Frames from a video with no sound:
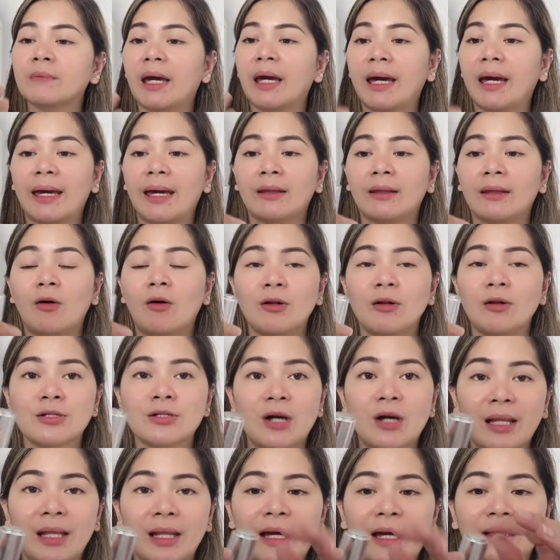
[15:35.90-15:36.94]
and
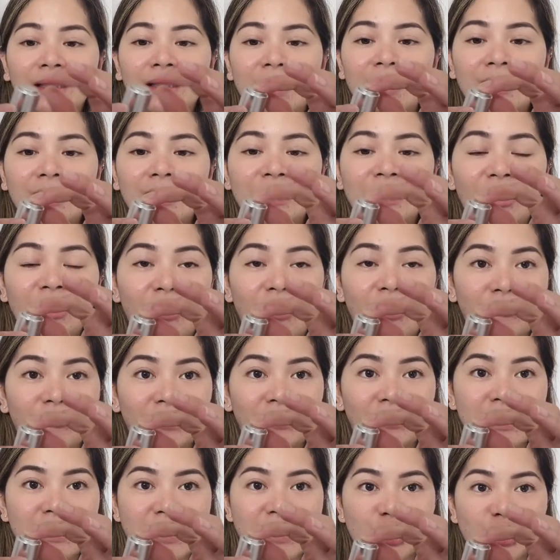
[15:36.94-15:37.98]
also I like the idea of
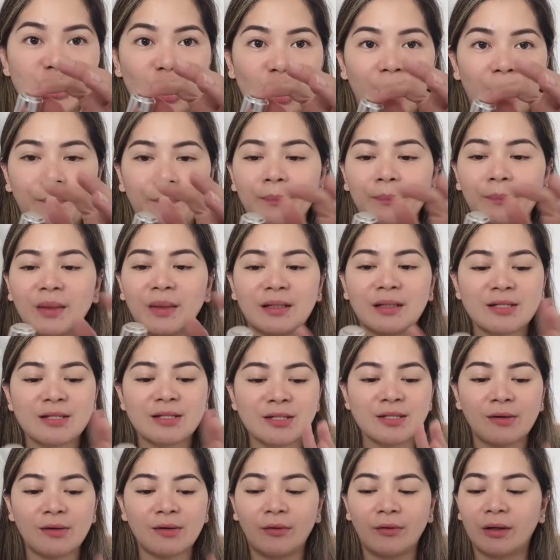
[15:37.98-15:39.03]
this drop. It's
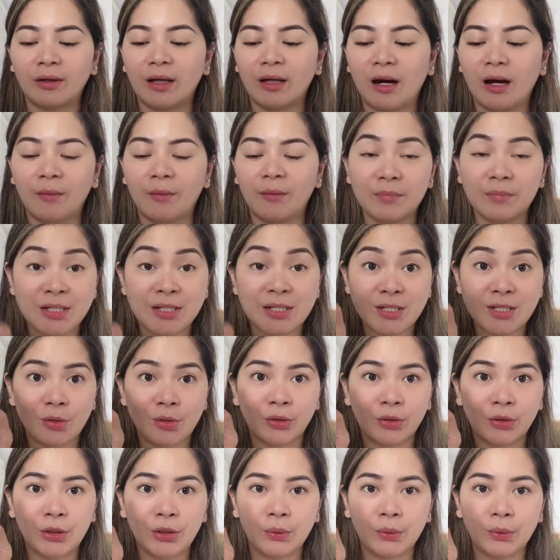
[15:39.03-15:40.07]
so so
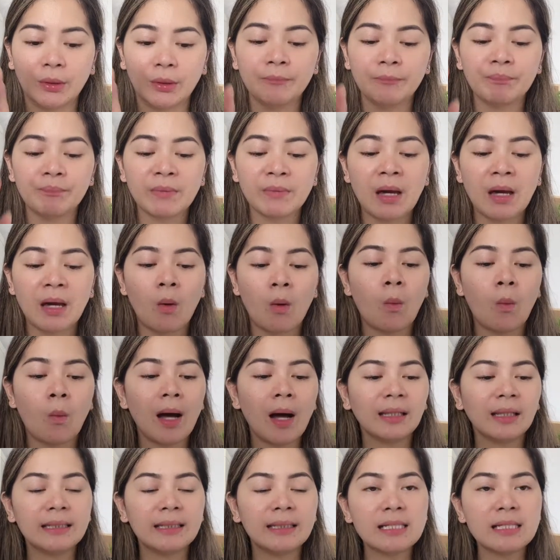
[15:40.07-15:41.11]
cute.
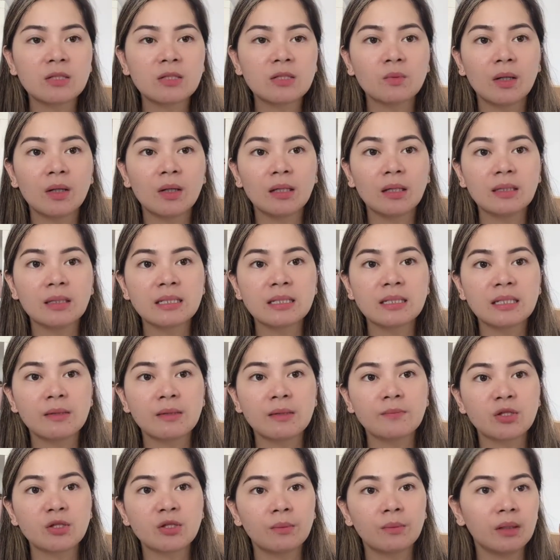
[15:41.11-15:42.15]
While this one
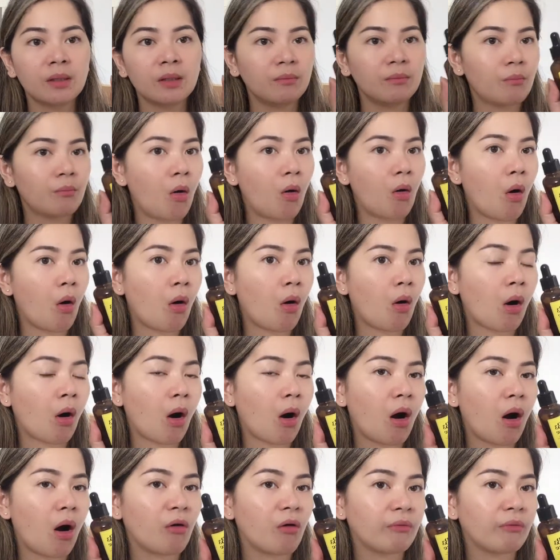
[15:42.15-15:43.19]
seemed to be more
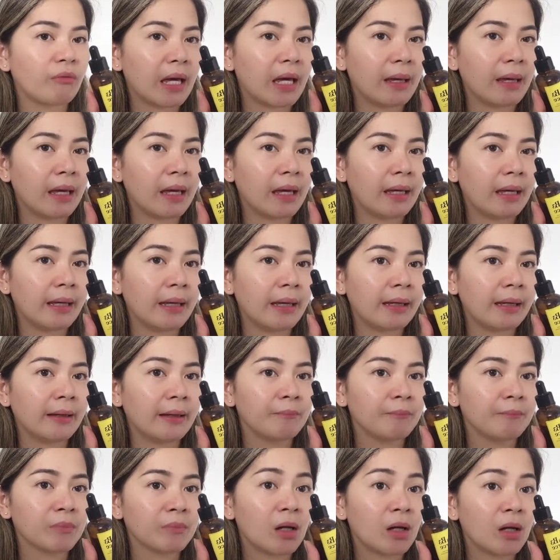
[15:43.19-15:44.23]
of a,
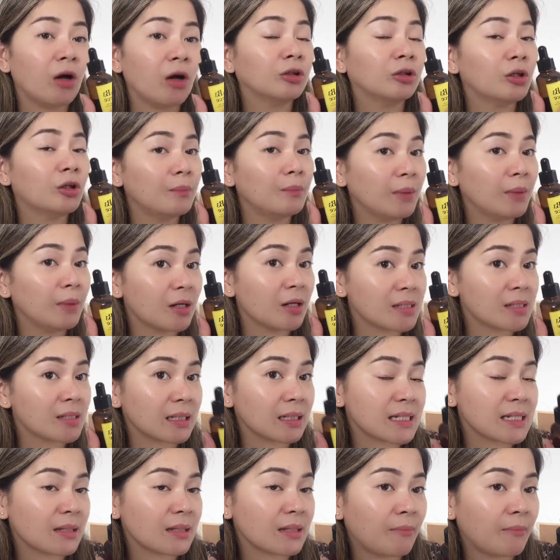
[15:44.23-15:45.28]
although because it
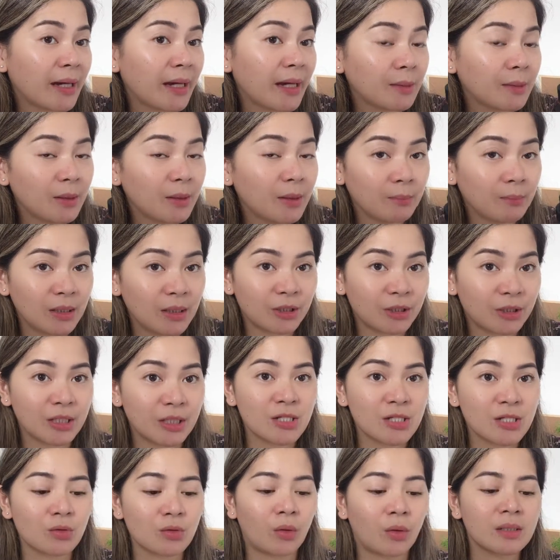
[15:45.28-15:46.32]
is a vitamin
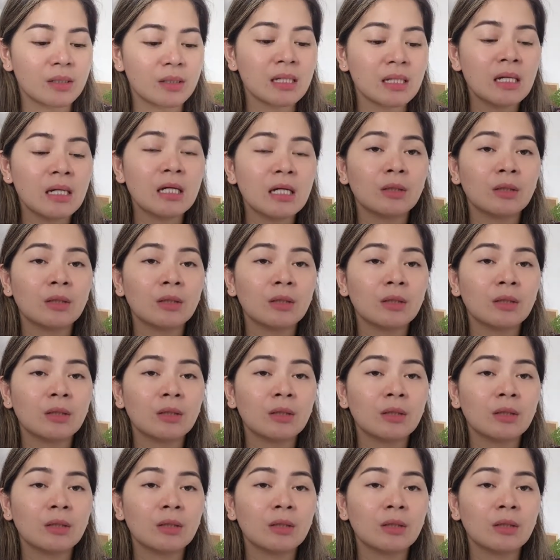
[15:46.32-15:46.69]
B3 source,